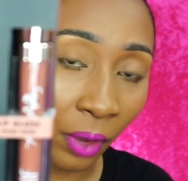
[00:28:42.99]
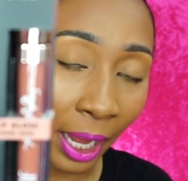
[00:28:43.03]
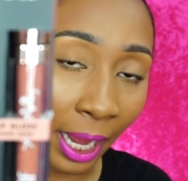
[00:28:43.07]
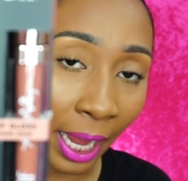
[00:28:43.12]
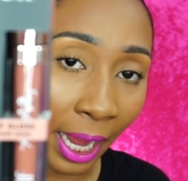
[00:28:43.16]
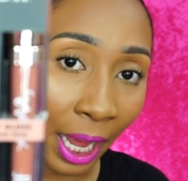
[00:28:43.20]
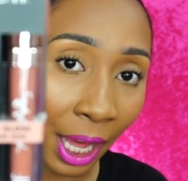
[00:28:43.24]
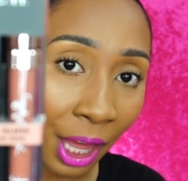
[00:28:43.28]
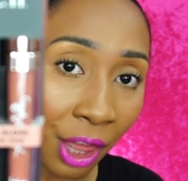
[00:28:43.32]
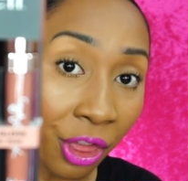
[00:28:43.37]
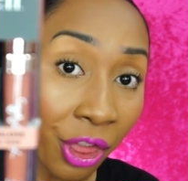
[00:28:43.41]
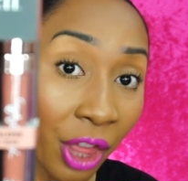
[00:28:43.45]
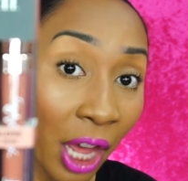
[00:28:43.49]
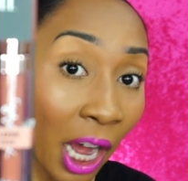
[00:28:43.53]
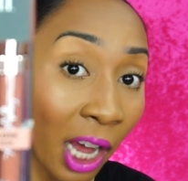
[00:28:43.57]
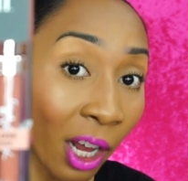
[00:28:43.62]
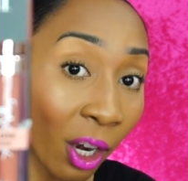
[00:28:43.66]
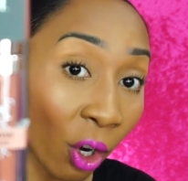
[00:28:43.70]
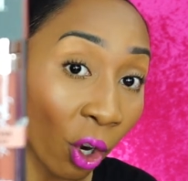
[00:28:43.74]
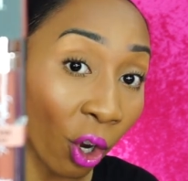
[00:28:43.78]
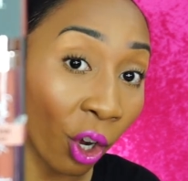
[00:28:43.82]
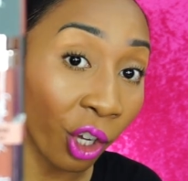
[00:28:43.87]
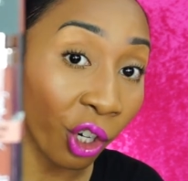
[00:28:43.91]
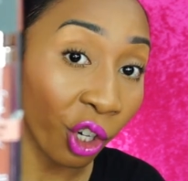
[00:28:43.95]
I had
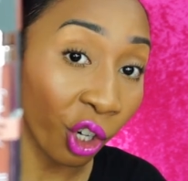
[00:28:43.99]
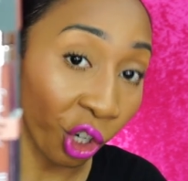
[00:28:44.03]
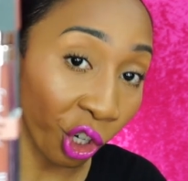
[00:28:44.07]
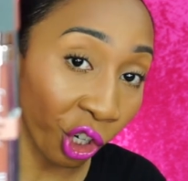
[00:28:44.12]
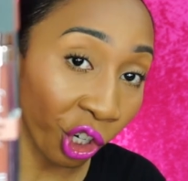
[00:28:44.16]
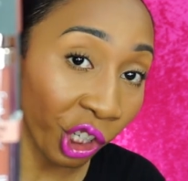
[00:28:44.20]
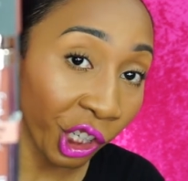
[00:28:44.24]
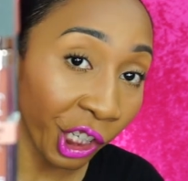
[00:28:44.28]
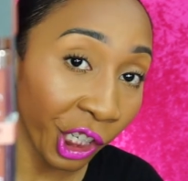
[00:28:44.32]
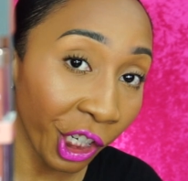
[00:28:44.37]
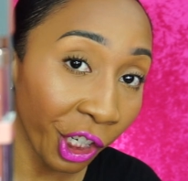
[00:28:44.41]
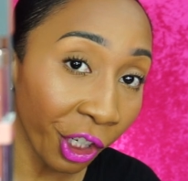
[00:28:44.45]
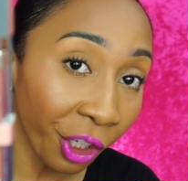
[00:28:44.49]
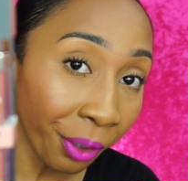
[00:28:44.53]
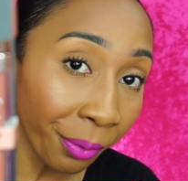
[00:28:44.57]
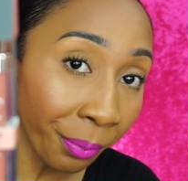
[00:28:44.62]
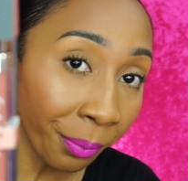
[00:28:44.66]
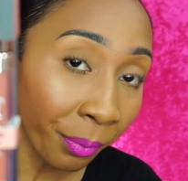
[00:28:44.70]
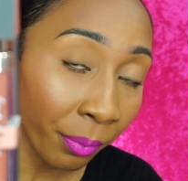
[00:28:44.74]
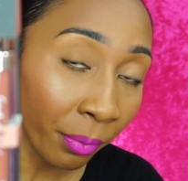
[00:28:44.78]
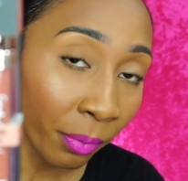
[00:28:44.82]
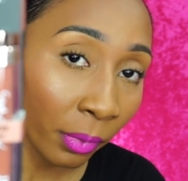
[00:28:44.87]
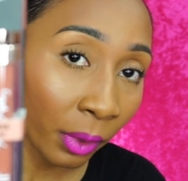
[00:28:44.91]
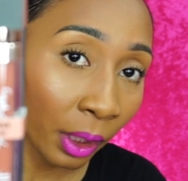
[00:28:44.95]
that on earlier.
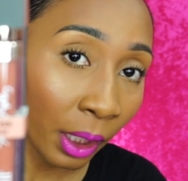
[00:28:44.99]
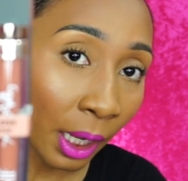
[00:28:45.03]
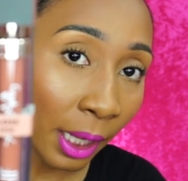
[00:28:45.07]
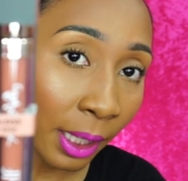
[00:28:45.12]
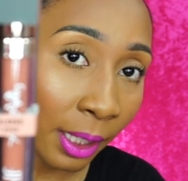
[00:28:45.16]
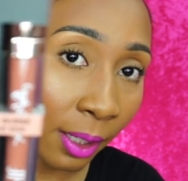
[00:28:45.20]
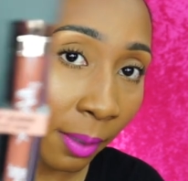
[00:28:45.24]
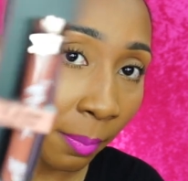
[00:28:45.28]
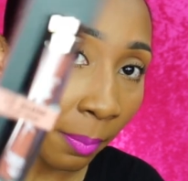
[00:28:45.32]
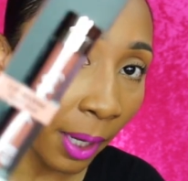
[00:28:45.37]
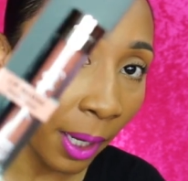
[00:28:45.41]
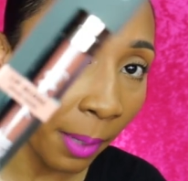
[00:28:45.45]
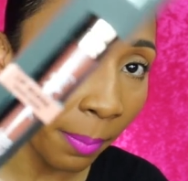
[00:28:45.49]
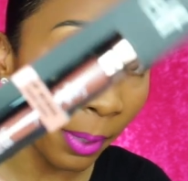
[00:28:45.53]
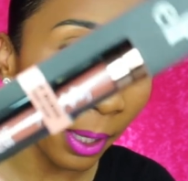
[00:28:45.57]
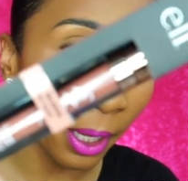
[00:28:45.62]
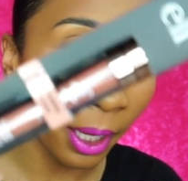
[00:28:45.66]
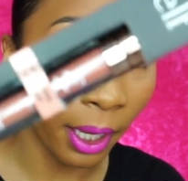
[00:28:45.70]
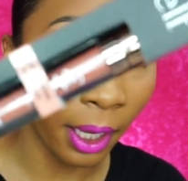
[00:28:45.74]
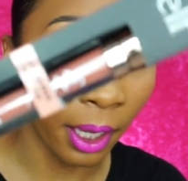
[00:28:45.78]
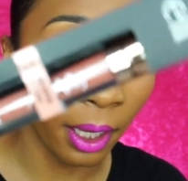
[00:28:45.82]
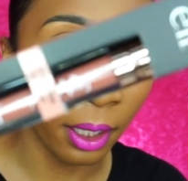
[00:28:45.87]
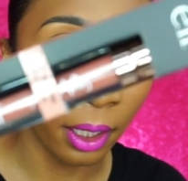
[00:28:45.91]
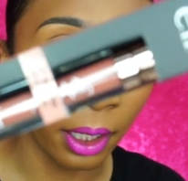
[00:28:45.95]
It's in my
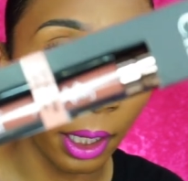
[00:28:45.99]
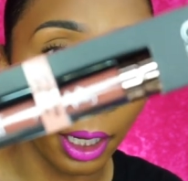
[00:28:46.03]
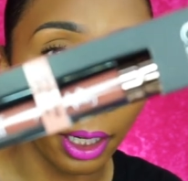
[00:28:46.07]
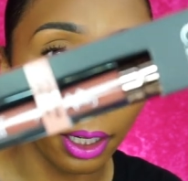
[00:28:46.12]
bag.